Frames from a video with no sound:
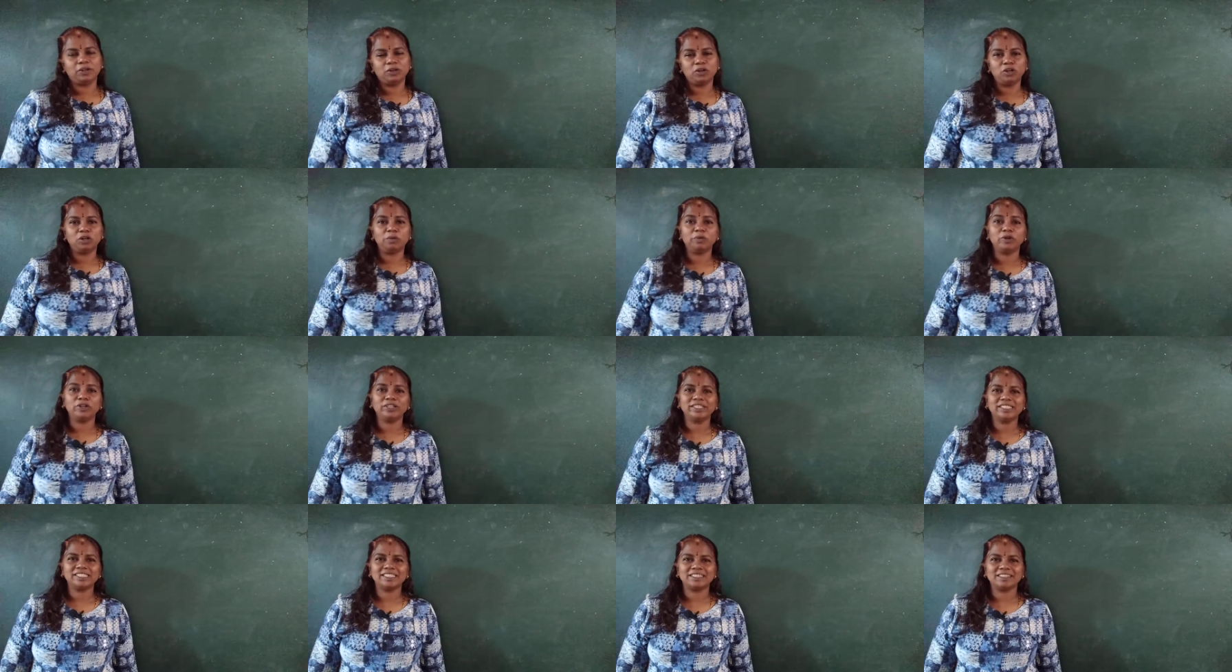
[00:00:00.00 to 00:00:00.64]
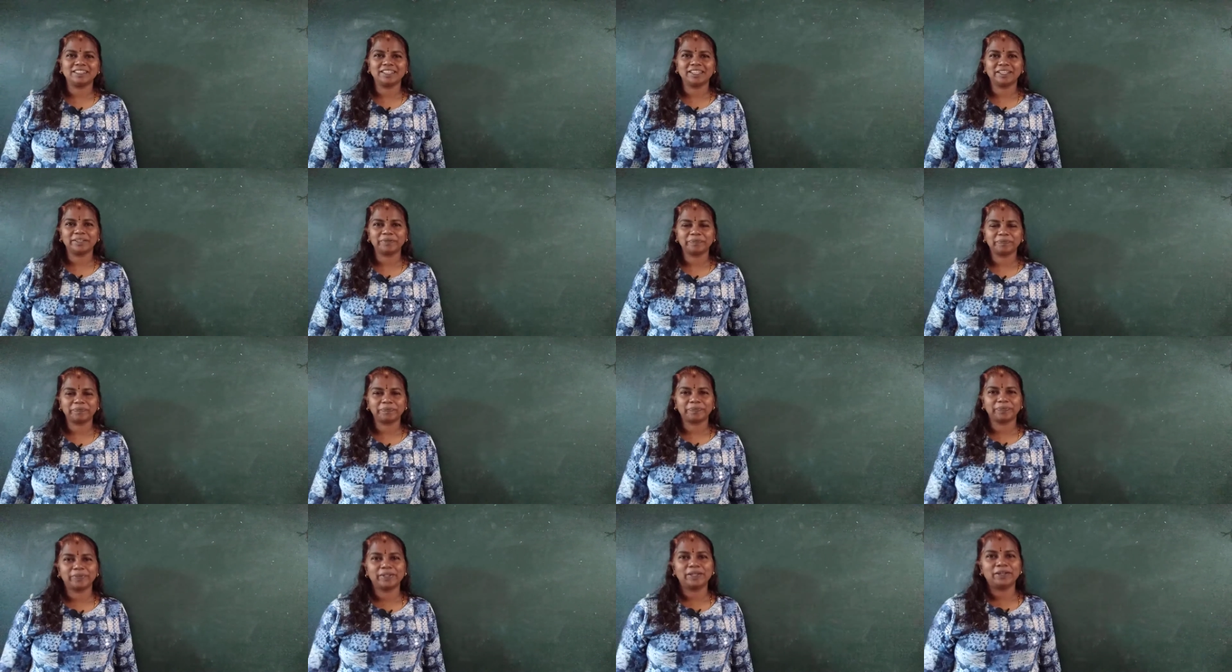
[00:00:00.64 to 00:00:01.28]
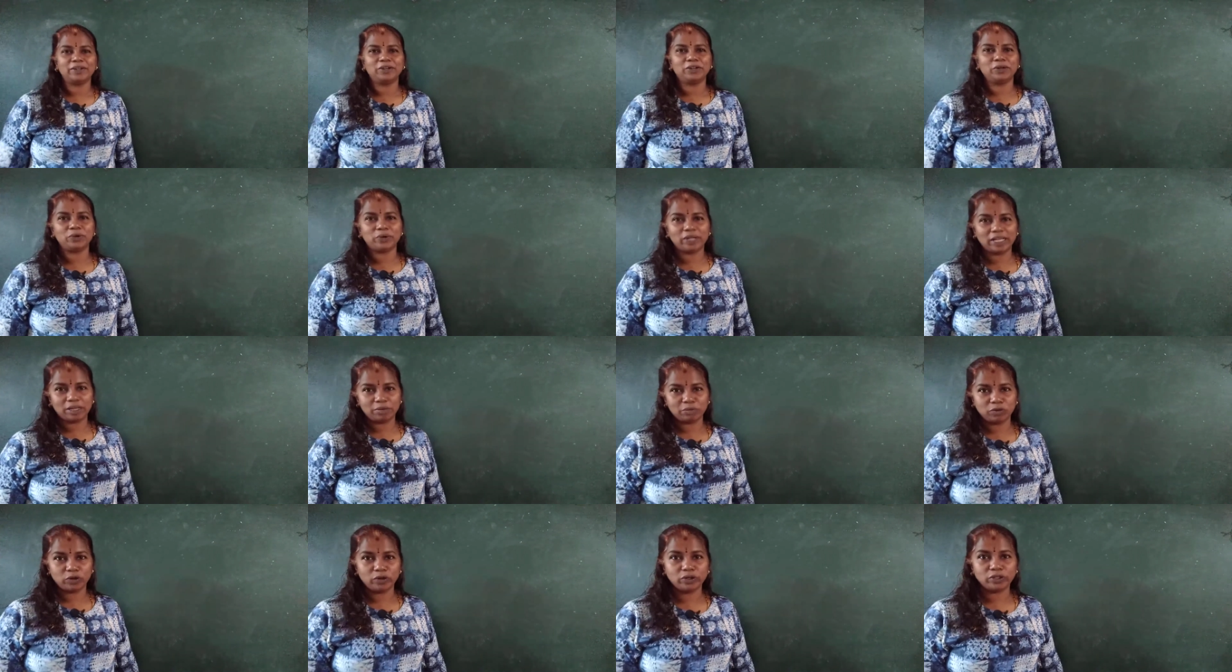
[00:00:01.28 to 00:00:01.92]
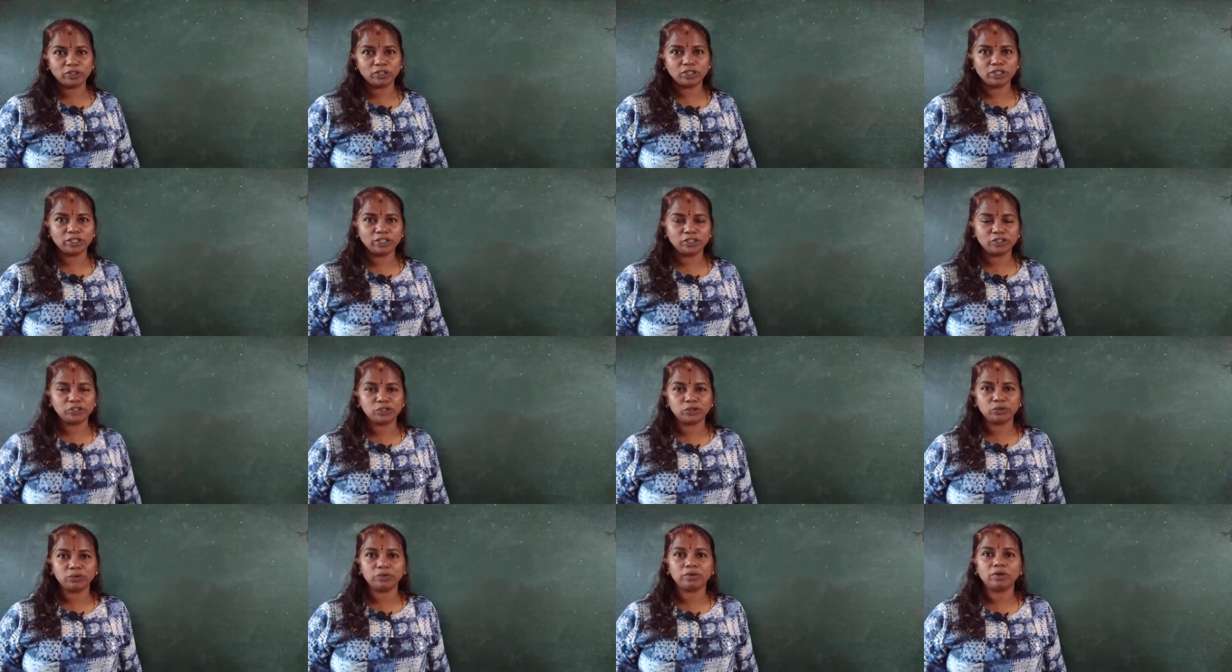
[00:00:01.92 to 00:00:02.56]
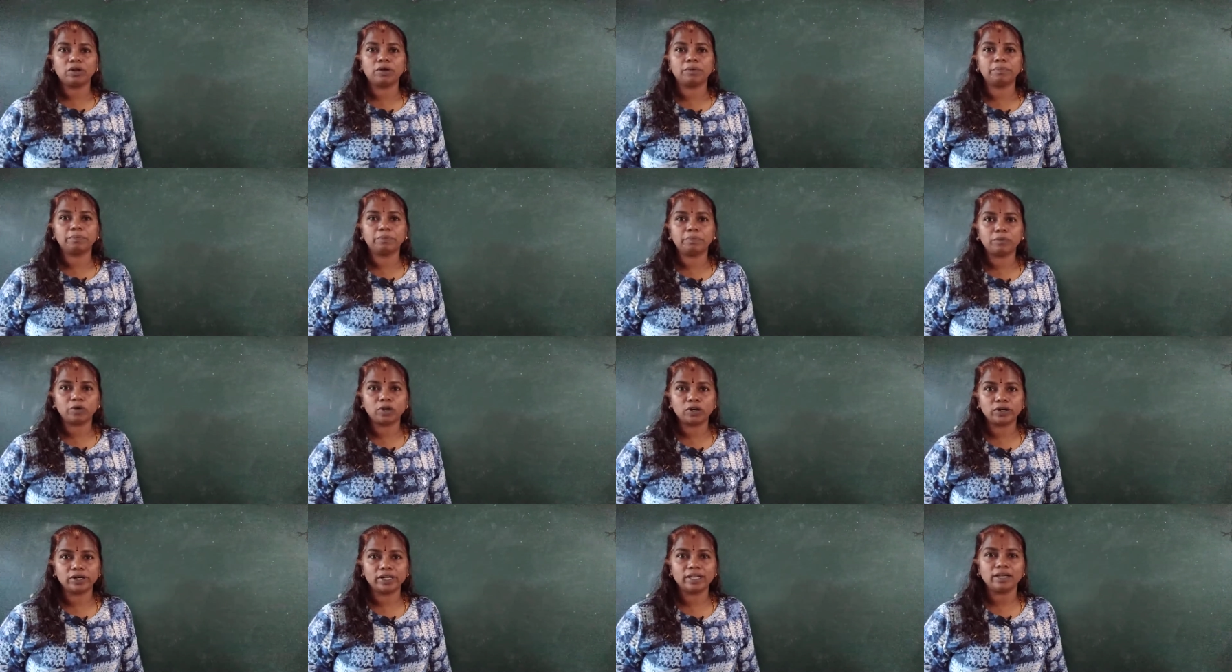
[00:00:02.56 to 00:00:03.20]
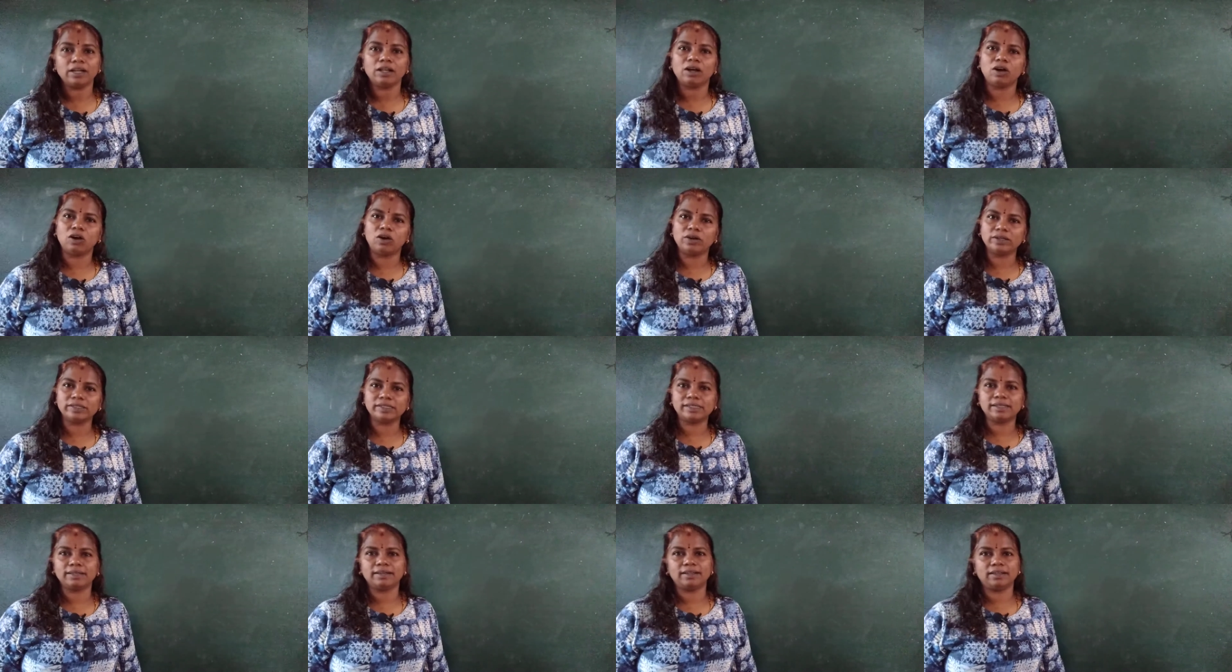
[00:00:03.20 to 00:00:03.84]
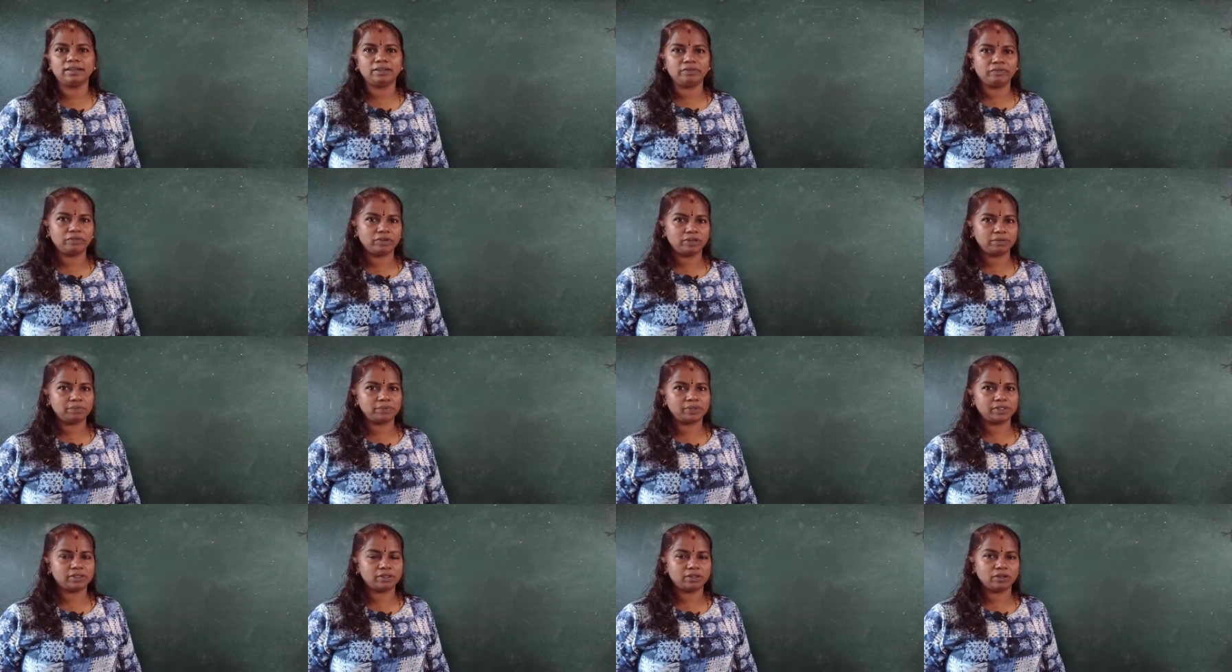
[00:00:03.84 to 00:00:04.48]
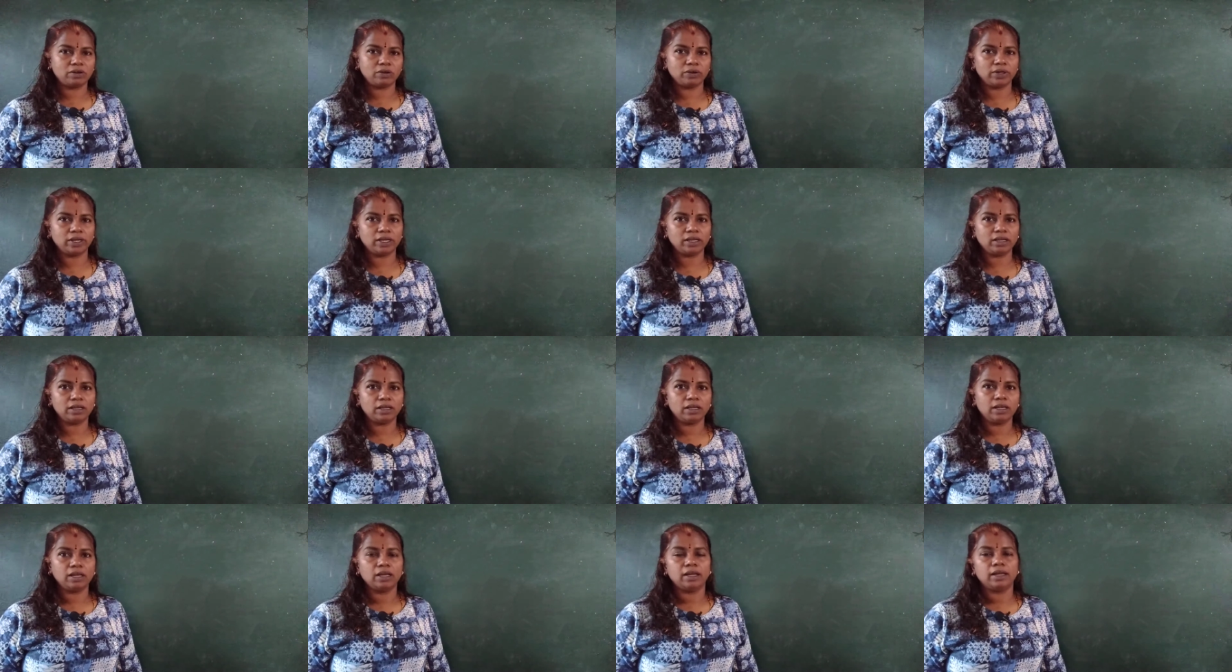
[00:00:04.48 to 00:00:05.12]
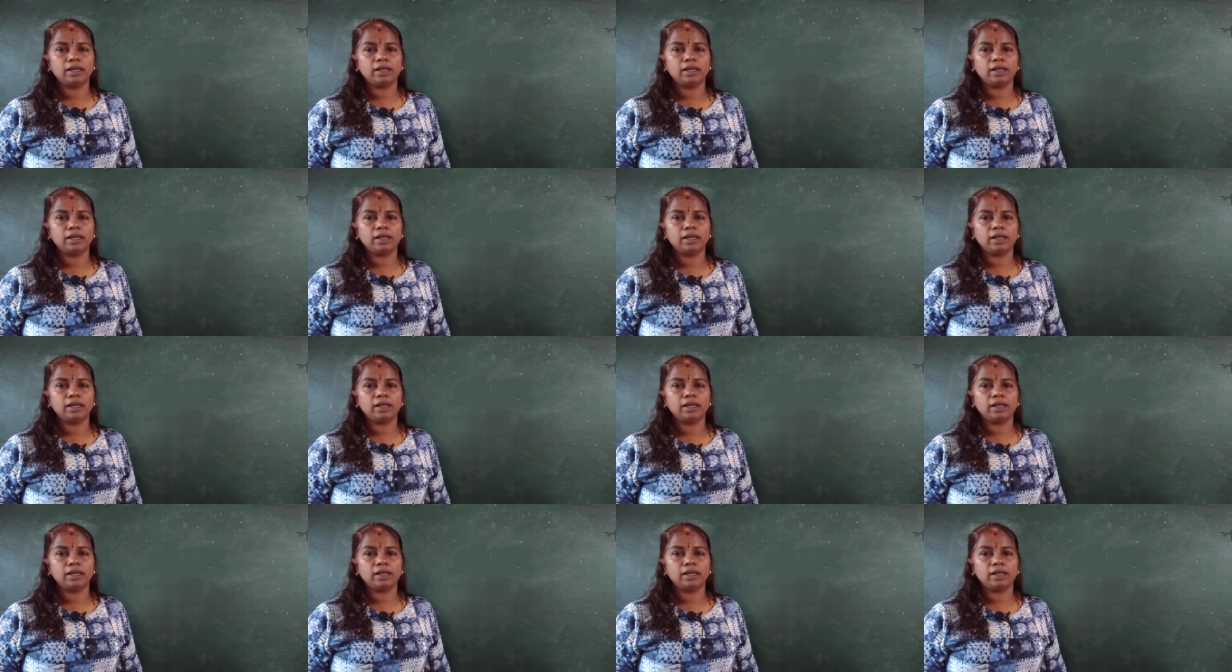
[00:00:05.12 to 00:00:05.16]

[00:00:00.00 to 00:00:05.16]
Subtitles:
Good morning, children. Today I am going to teach you modal auxiliary verbs. Okay.